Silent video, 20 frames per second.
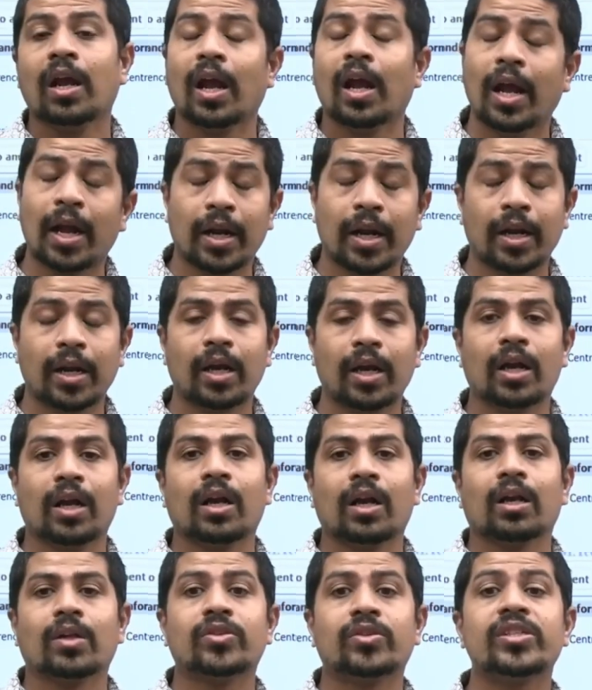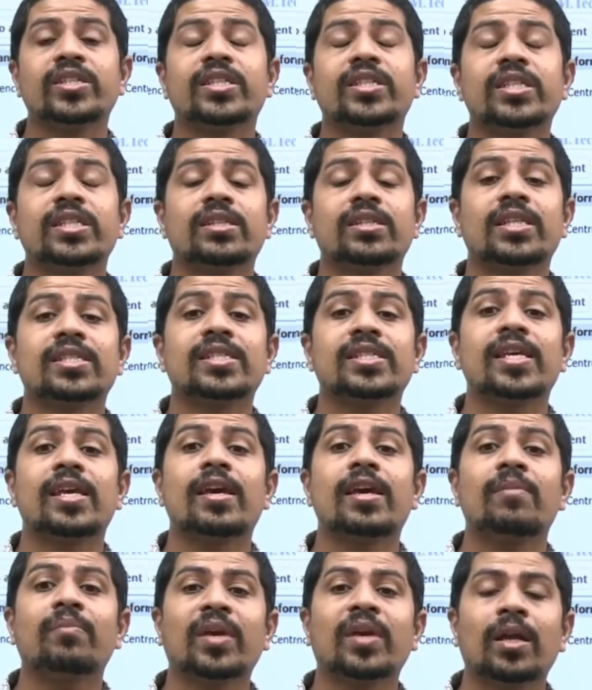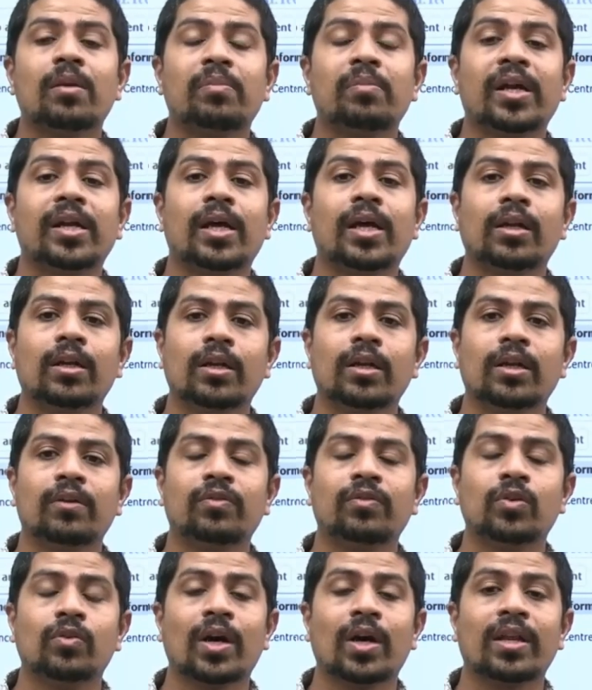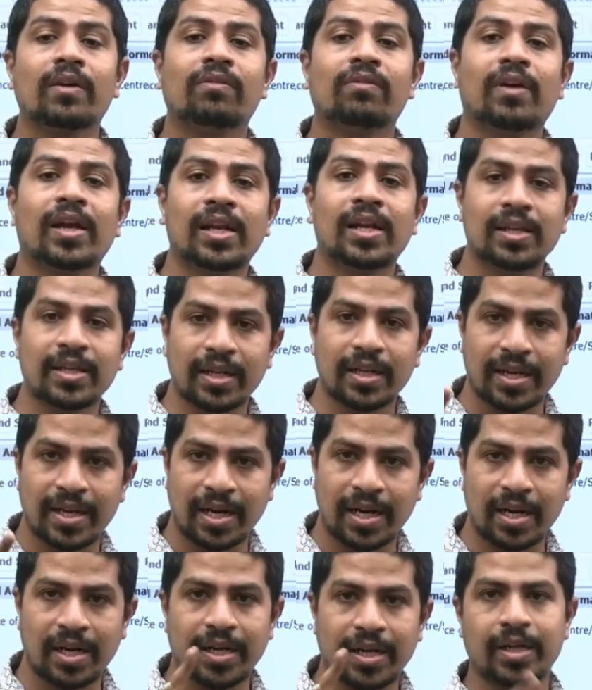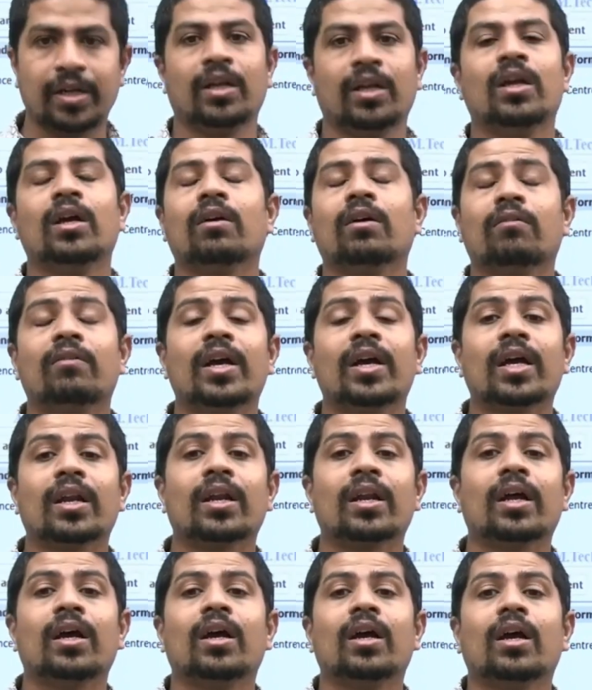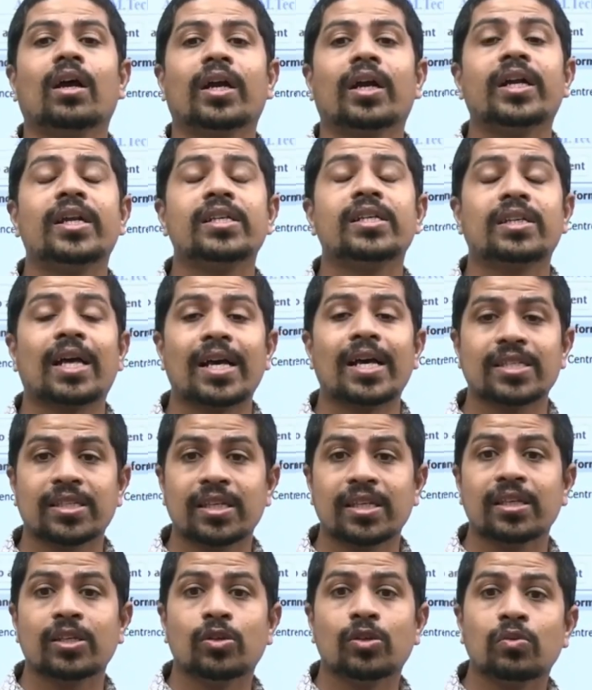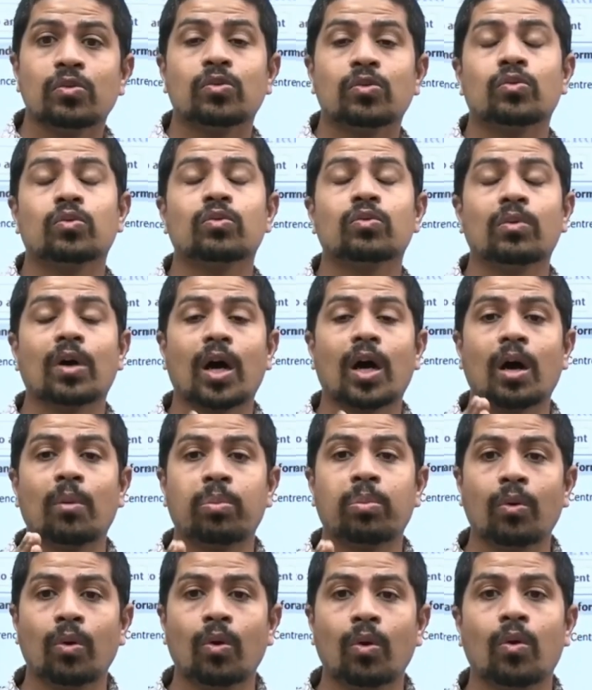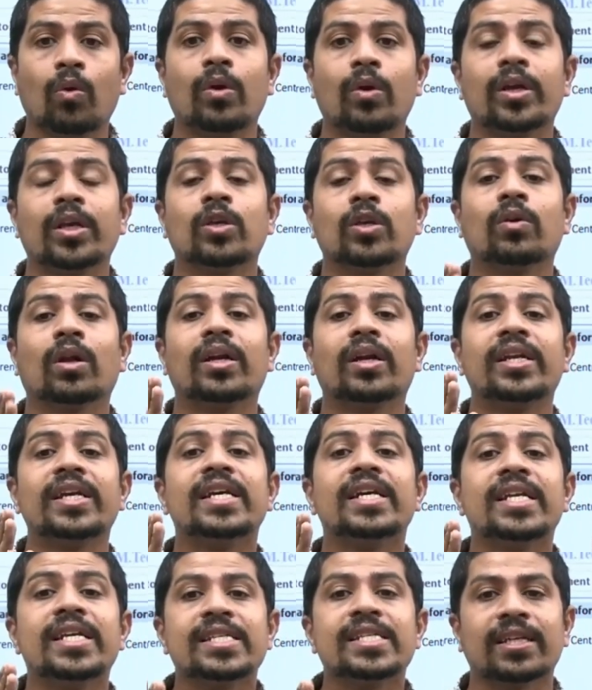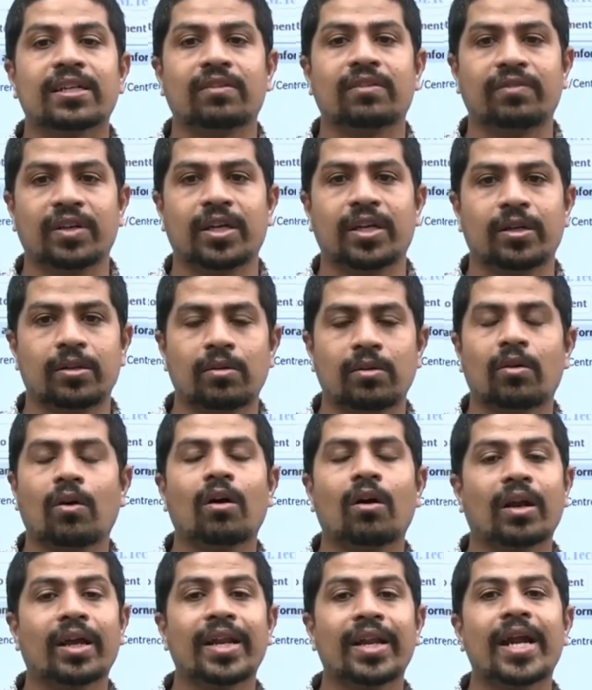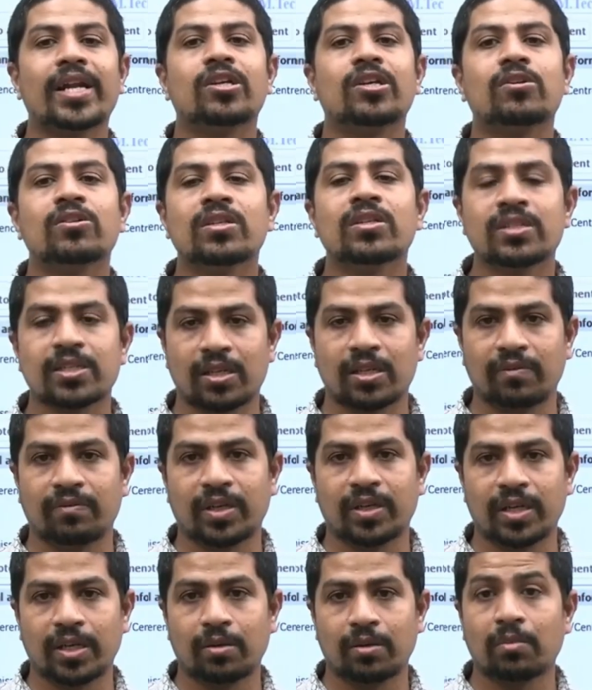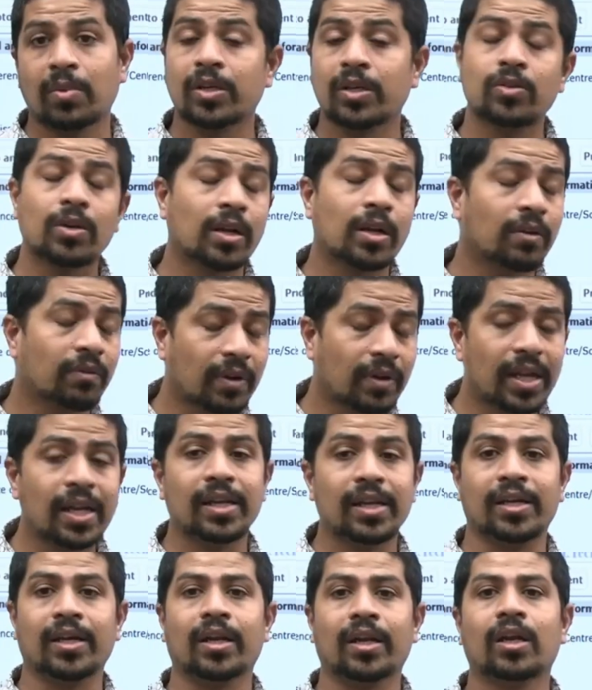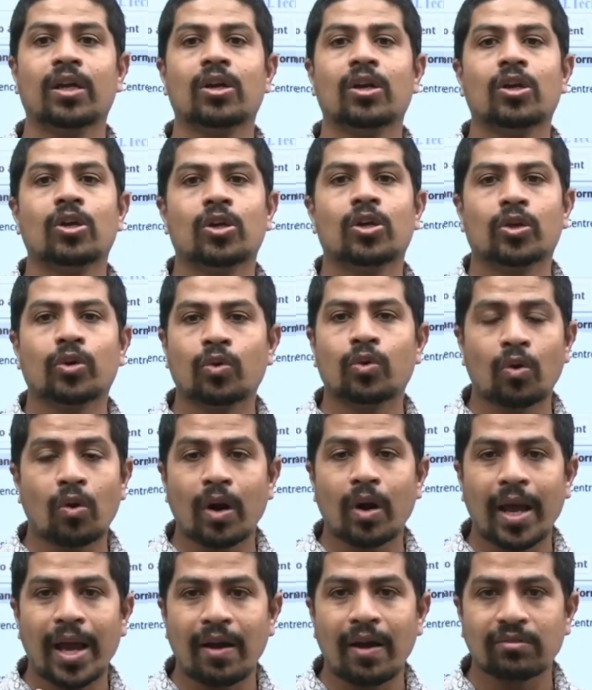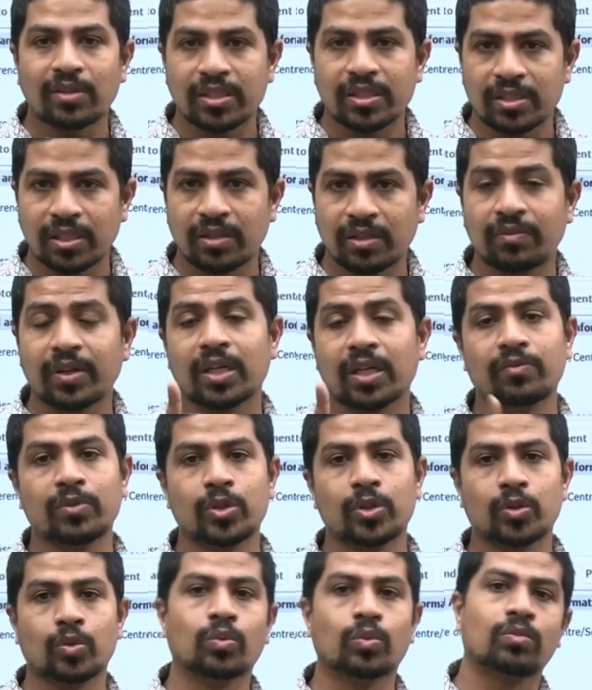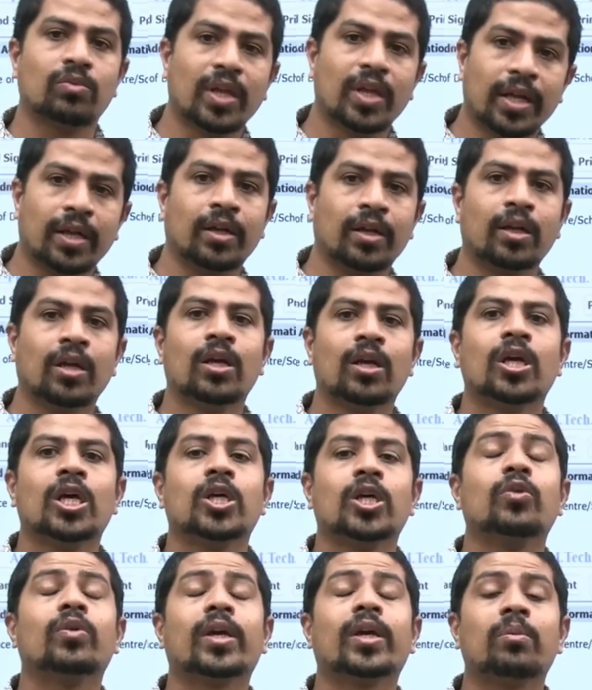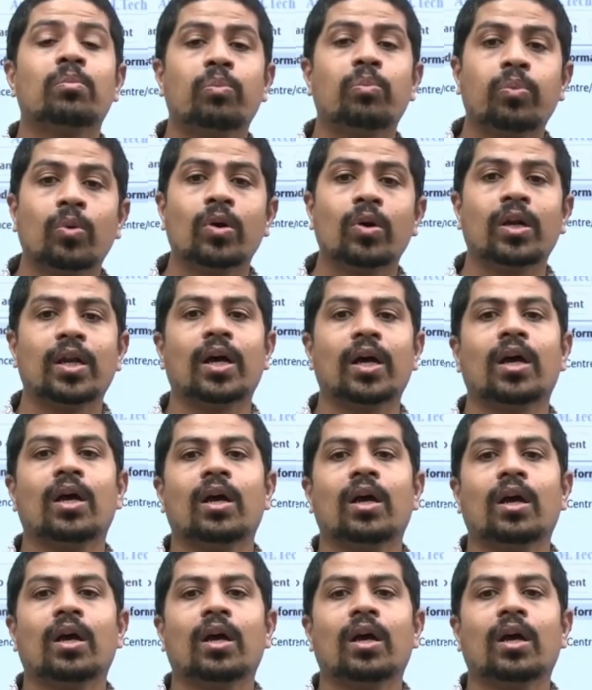and this the same can be done if you are a final year candidate where it is asking you to upload your degree certificate or graduation certificate but you are in final year you do not have that certificate with you then you can put a,